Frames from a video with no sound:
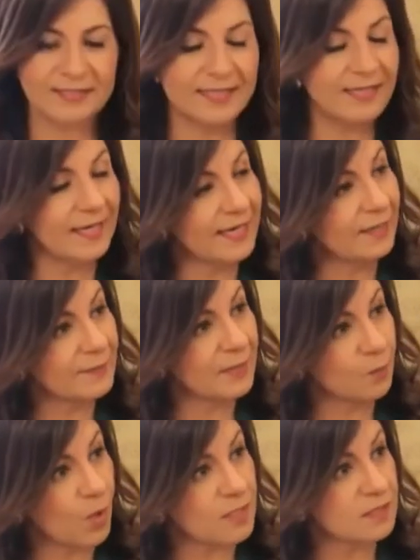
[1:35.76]
community
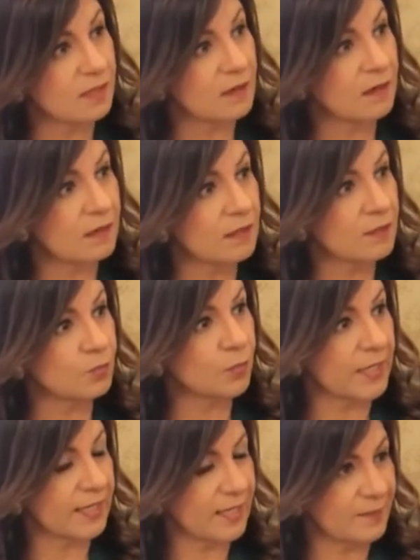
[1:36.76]
in Bahrain and
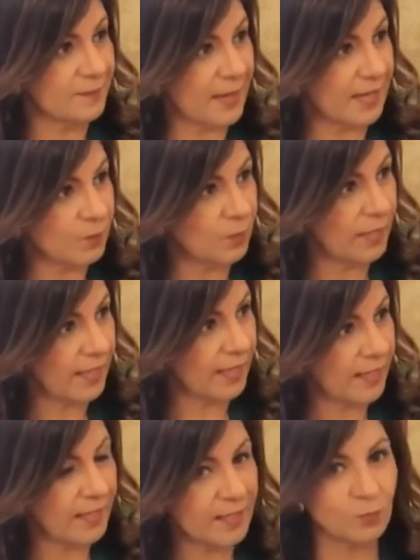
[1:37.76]
all residents living
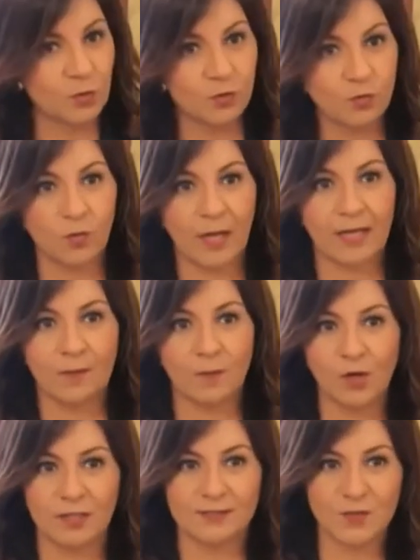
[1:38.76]
in the kingdom
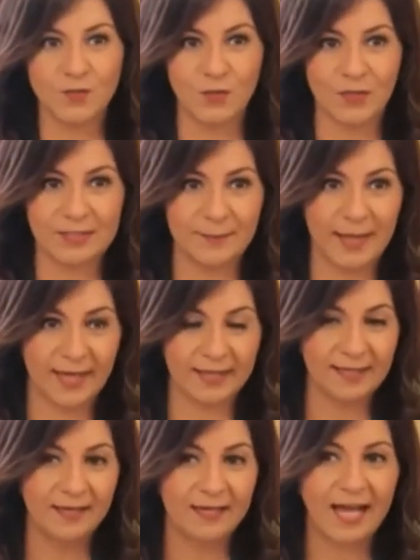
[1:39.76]
and
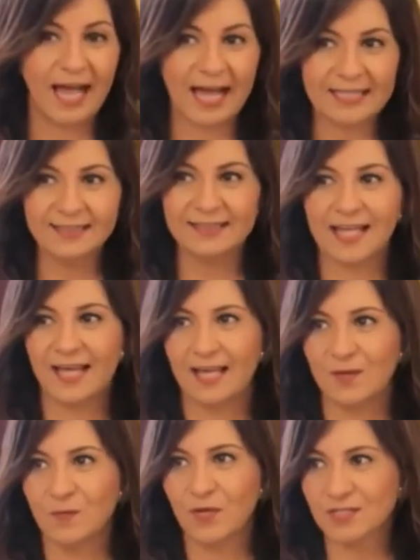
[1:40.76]
providing them with healthcare
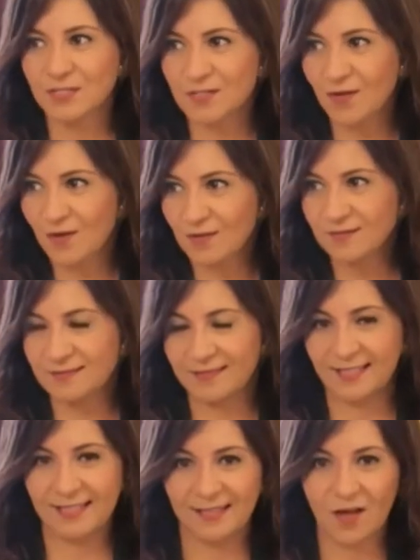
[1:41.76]
against
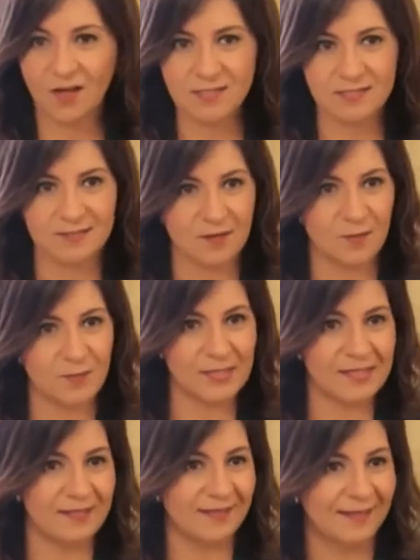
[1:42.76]
COVID-19 pandemic.
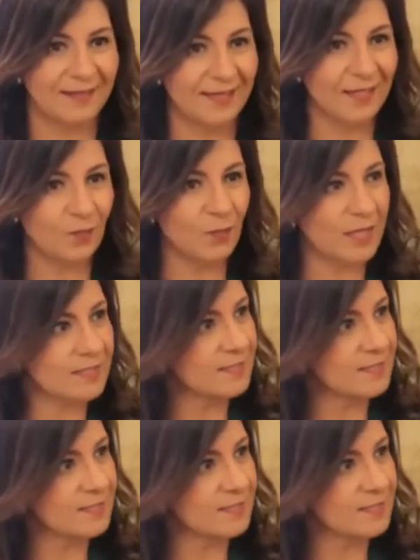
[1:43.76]
She praised